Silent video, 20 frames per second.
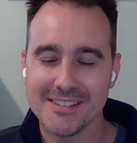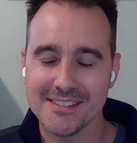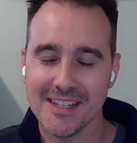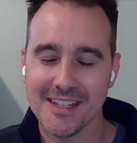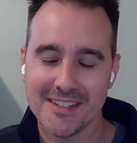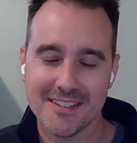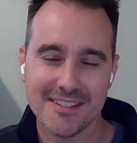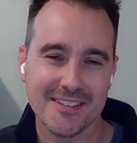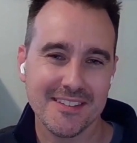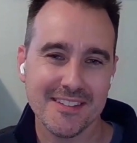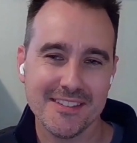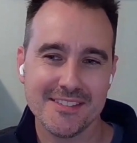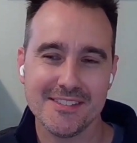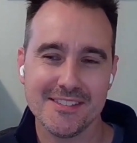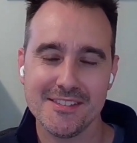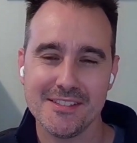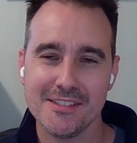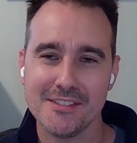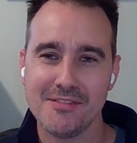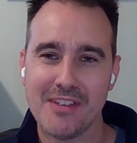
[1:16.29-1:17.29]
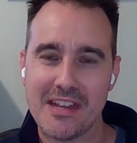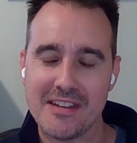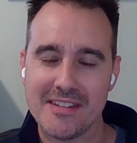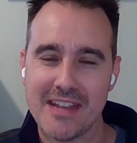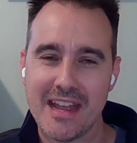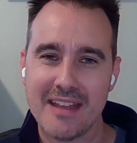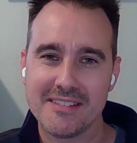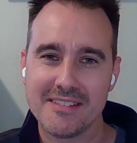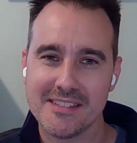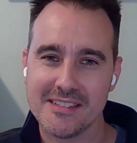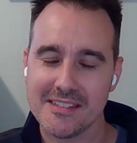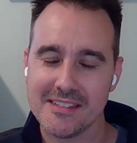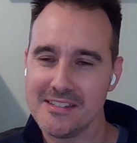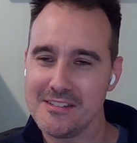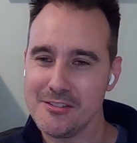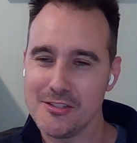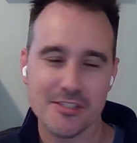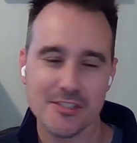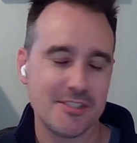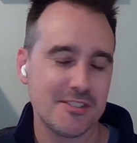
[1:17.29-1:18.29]
Like this is fantastic,
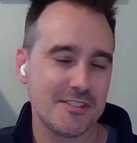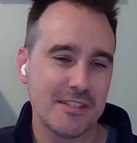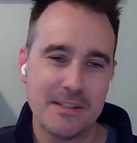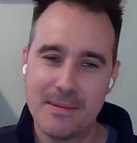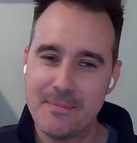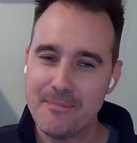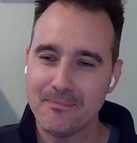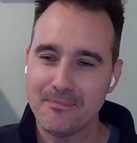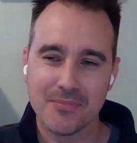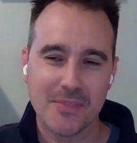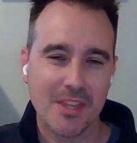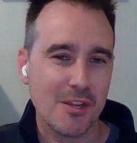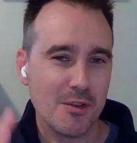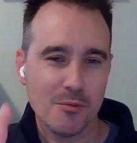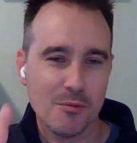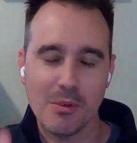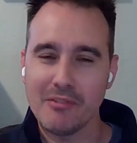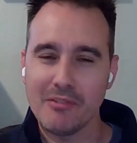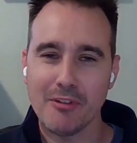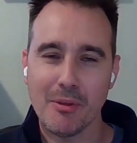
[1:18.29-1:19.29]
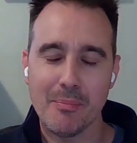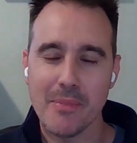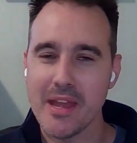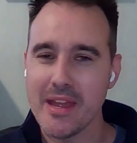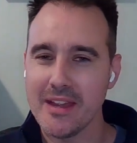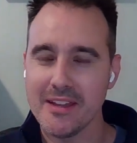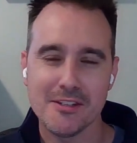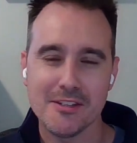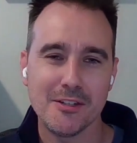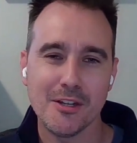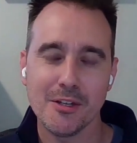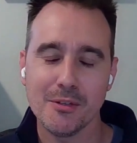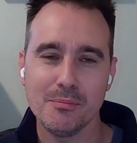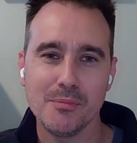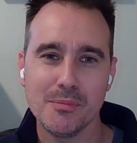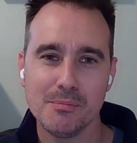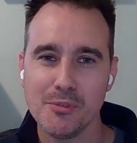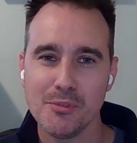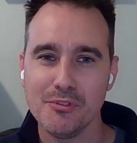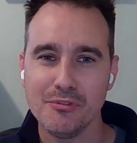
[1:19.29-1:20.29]
and just went from there, you know,
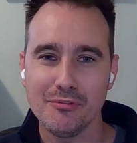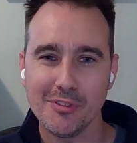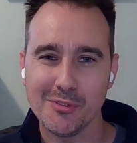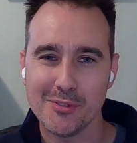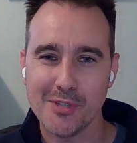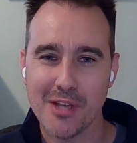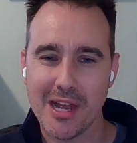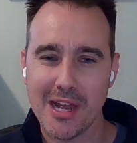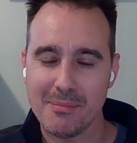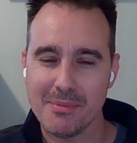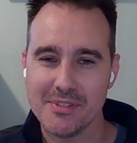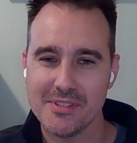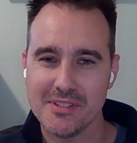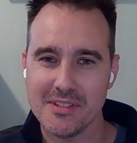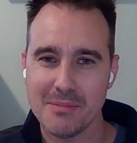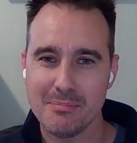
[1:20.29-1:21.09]
moved full time into the